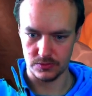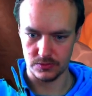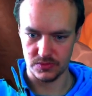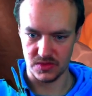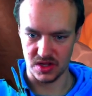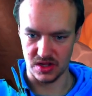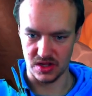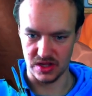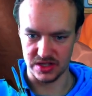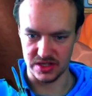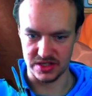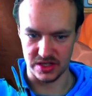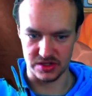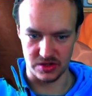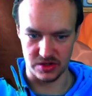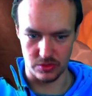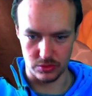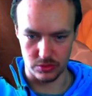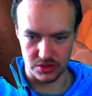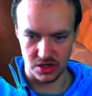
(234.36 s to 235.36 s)
Unless there's an
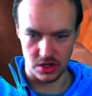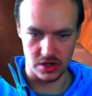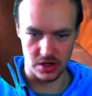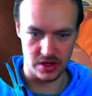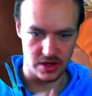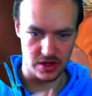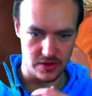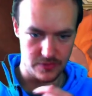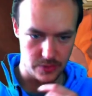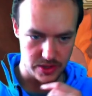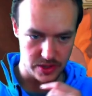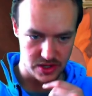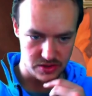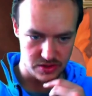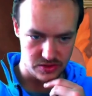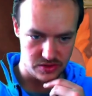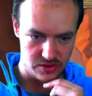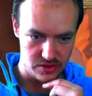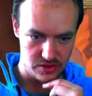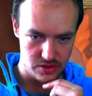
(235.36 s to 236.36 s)
alternative we can
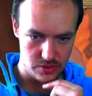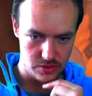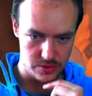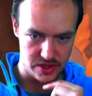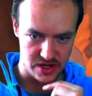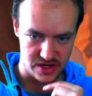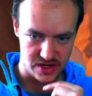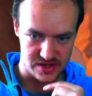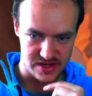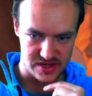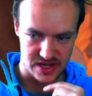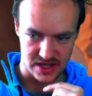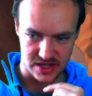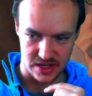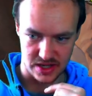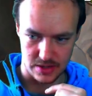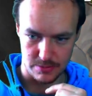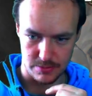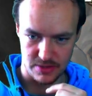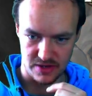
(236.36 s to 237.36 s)
do. We could attack it
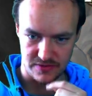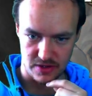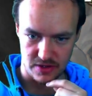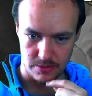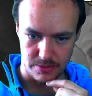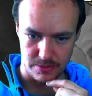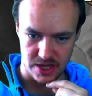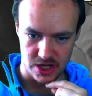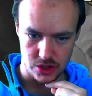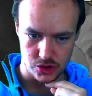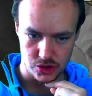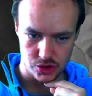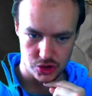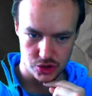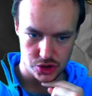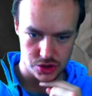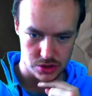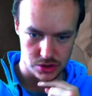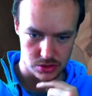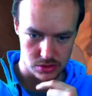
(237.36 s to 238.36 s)
and buff our
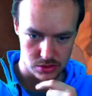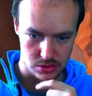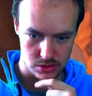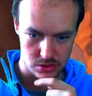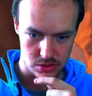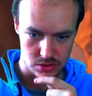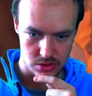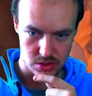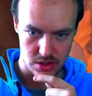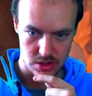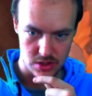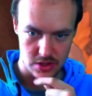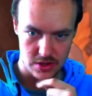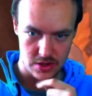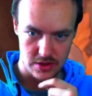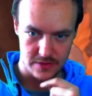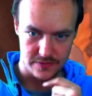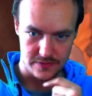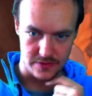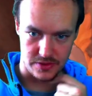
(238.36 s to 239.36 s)
bench
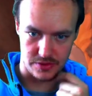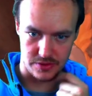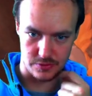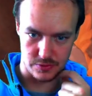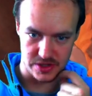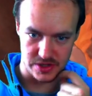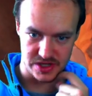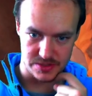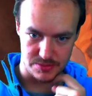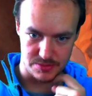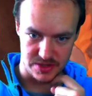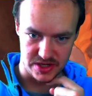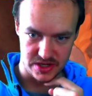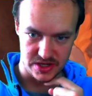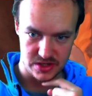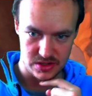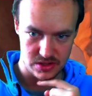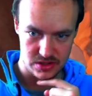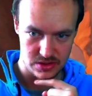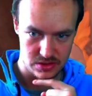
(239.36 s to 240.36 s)
for 3 speed.
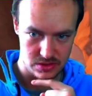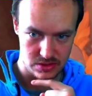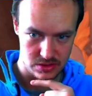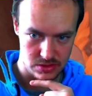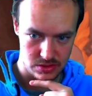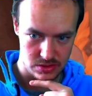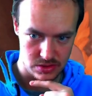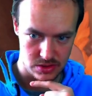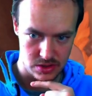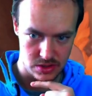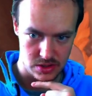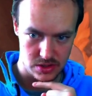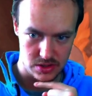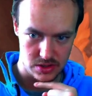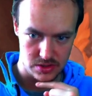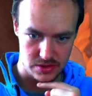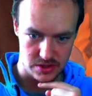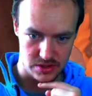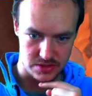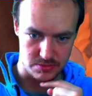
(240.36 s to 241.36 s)

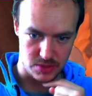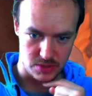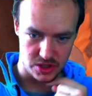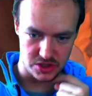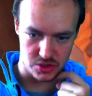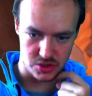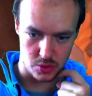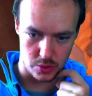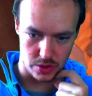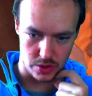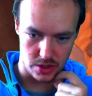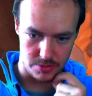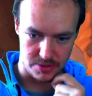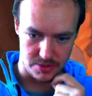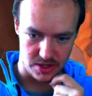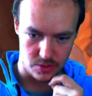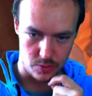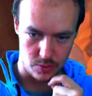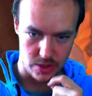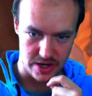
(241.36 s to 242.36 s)
This might taunt up in the
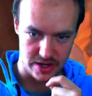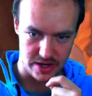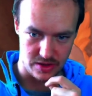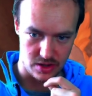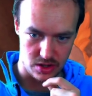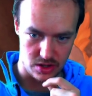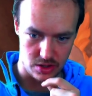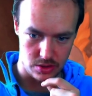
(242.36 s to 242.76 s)
way though.